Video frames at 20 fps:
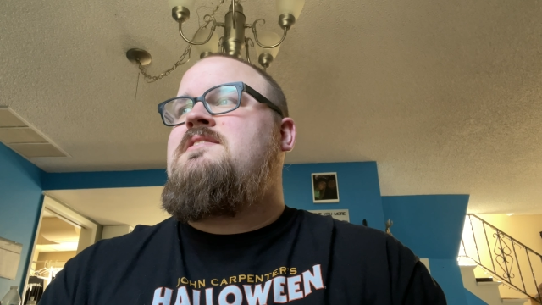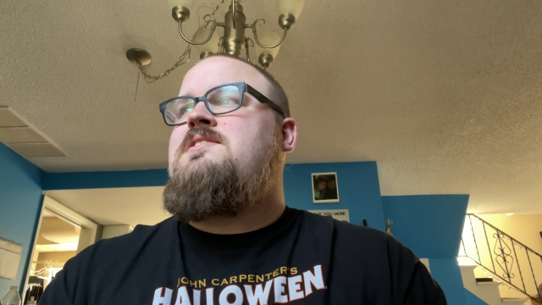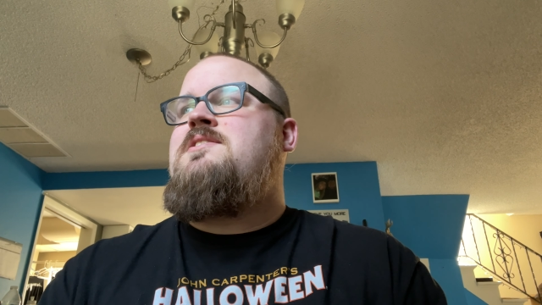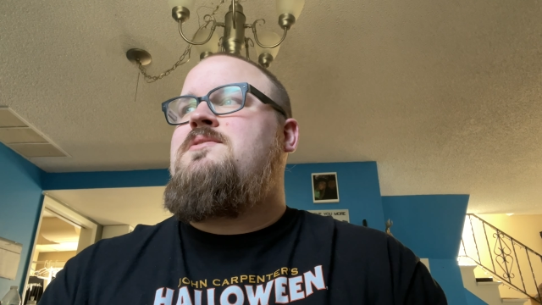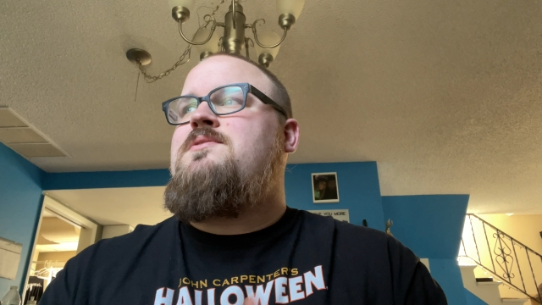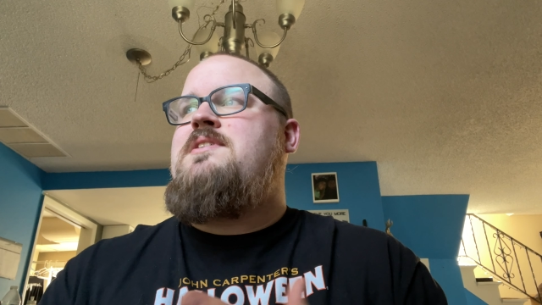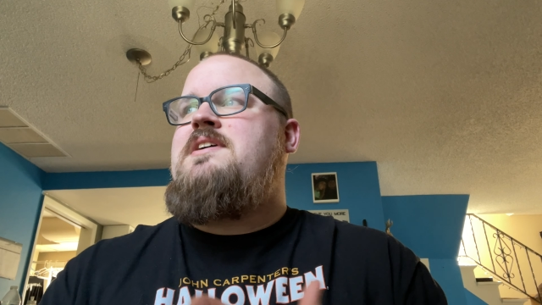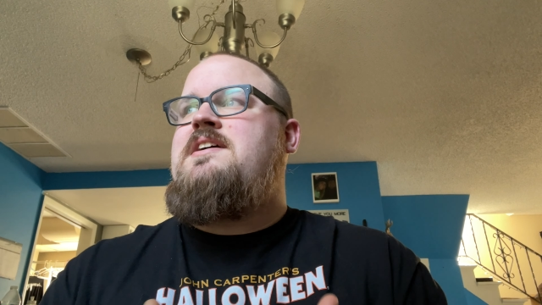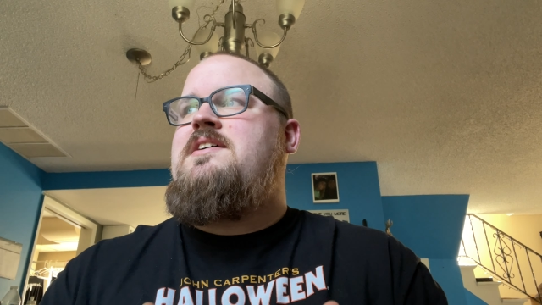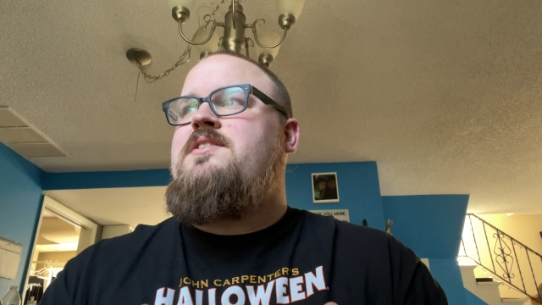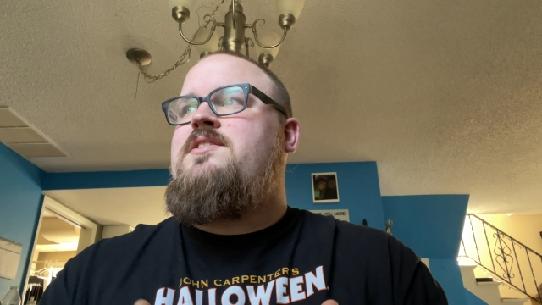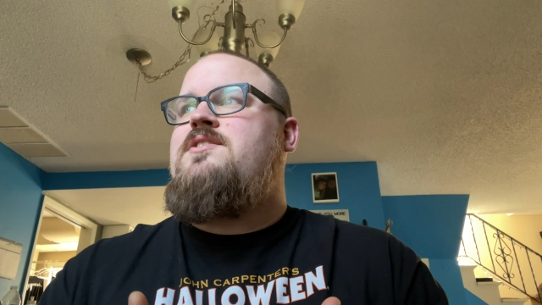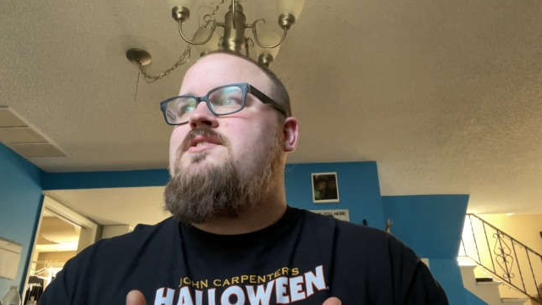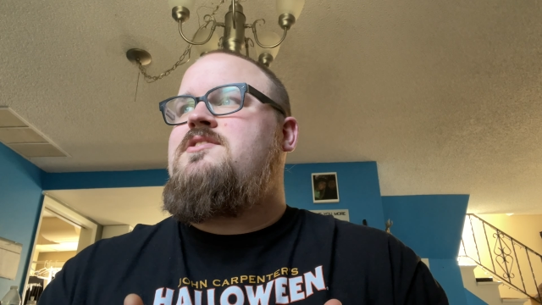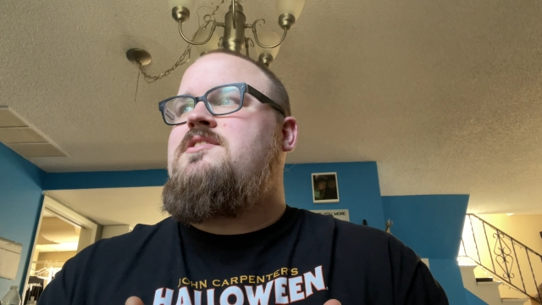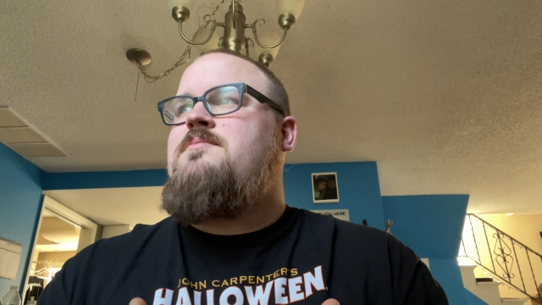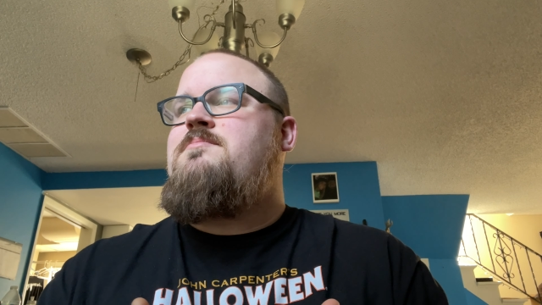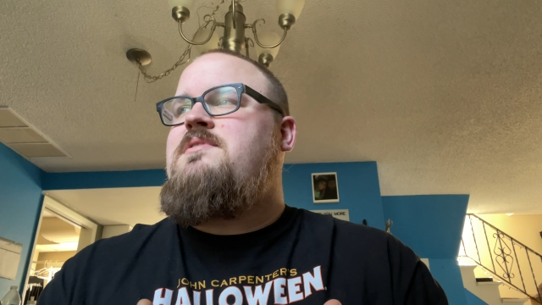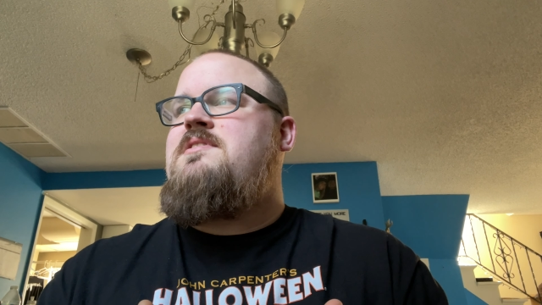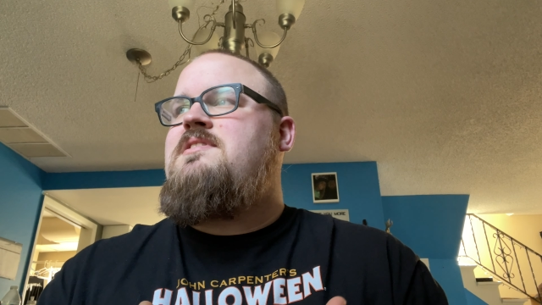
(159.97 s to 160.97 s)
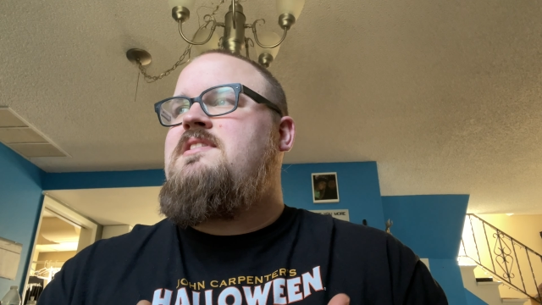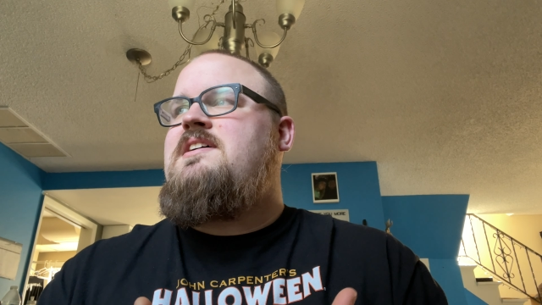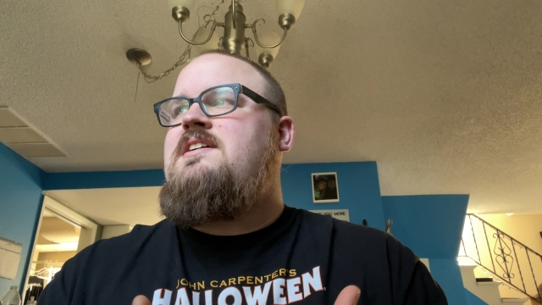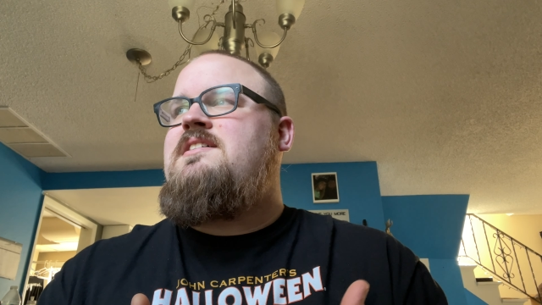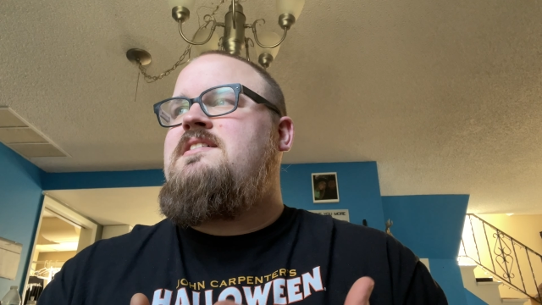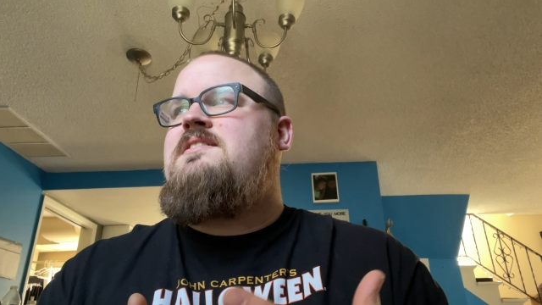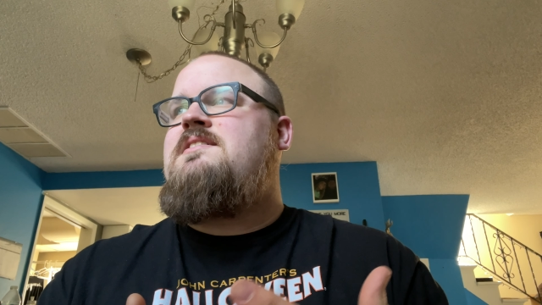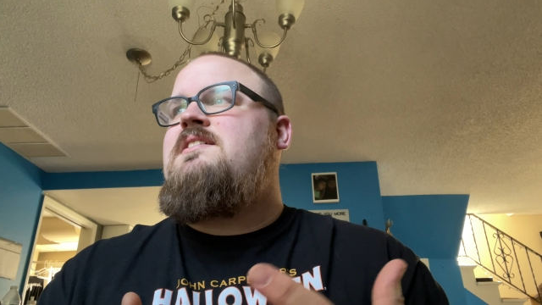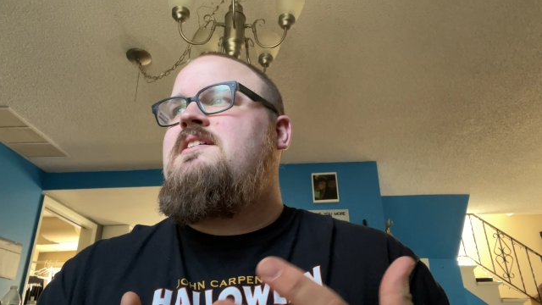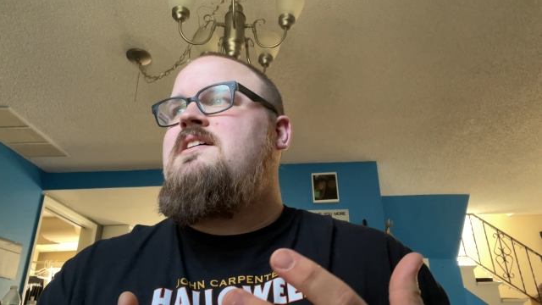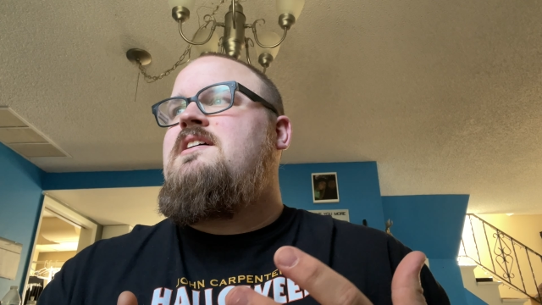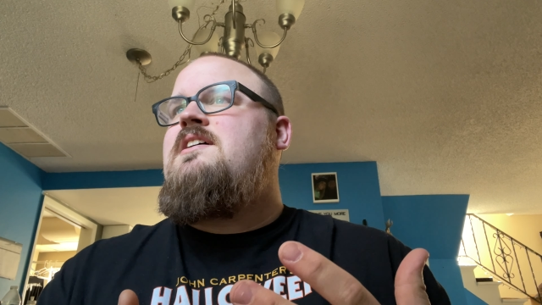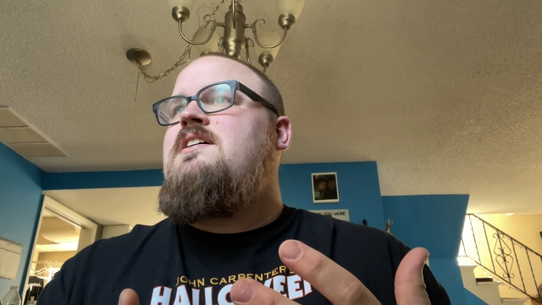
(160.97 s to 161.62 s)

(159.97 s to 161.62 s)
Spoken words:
to get her something that